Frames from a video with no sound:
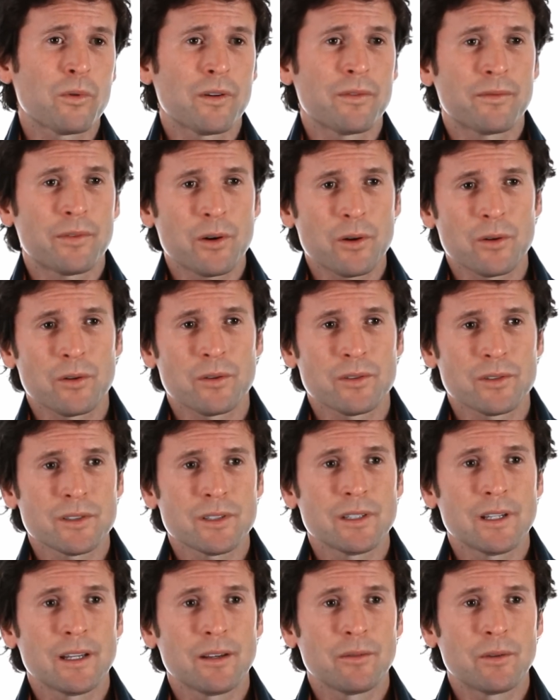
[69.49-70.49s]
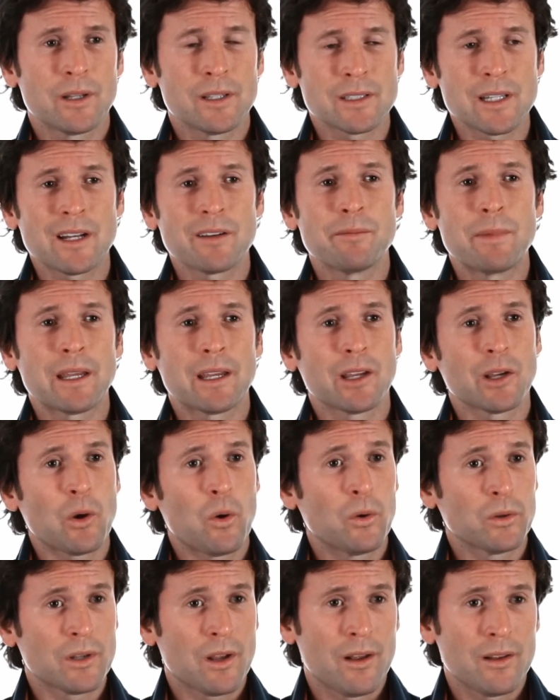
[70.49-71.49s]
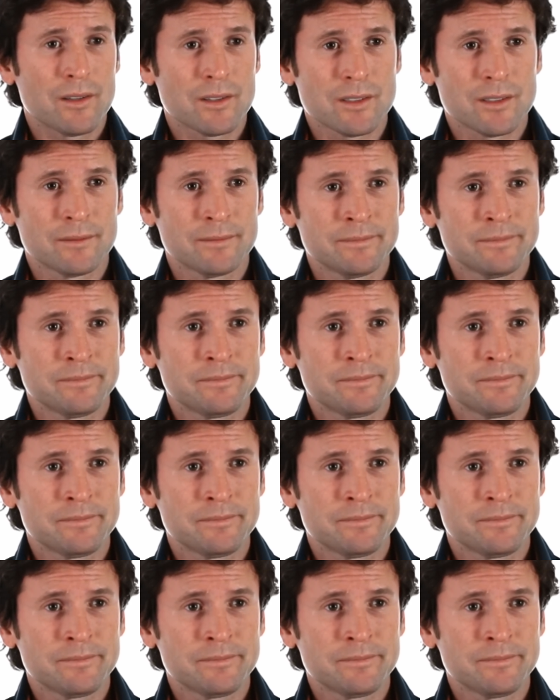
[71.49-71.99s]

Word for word: referrals instead of making cold calls.